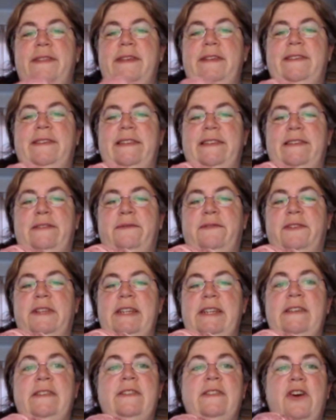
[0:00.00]
This is
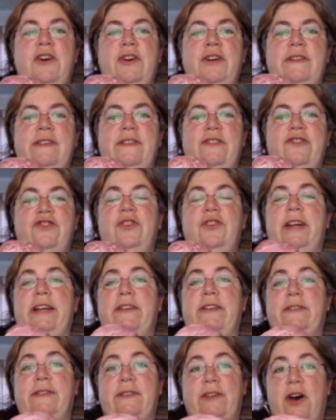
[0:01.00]
Fleece Artist
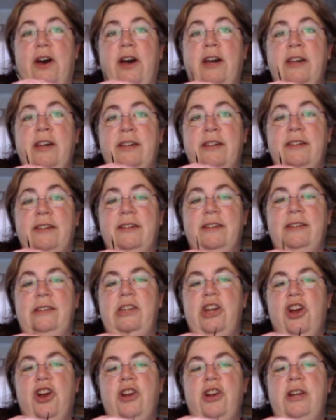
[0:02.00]
Trail Sock
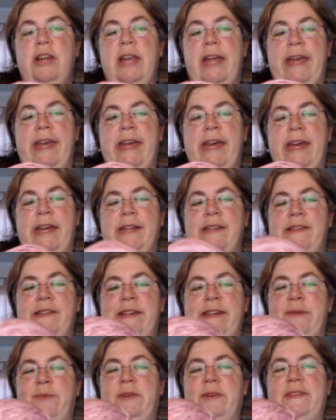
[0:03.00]
yarn, and
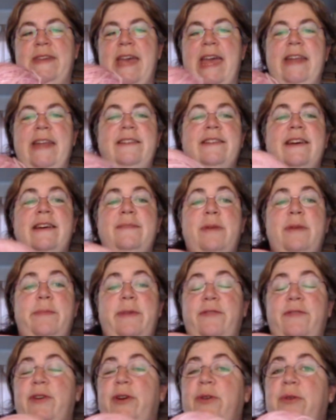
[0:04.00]
it was hand dyed by
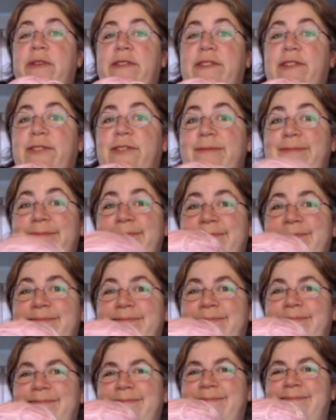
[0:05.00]
my friend Crystal,
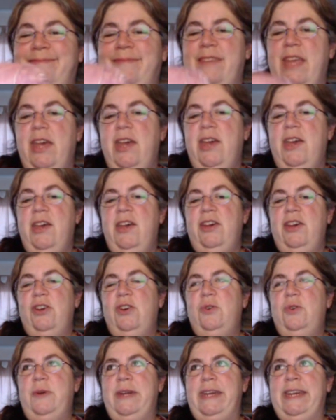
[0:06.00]

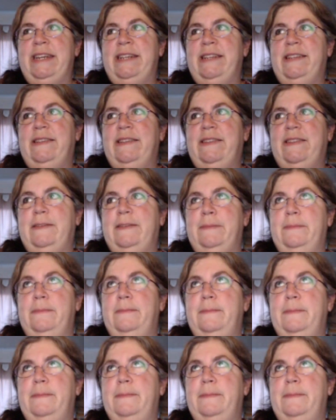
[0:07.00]
who is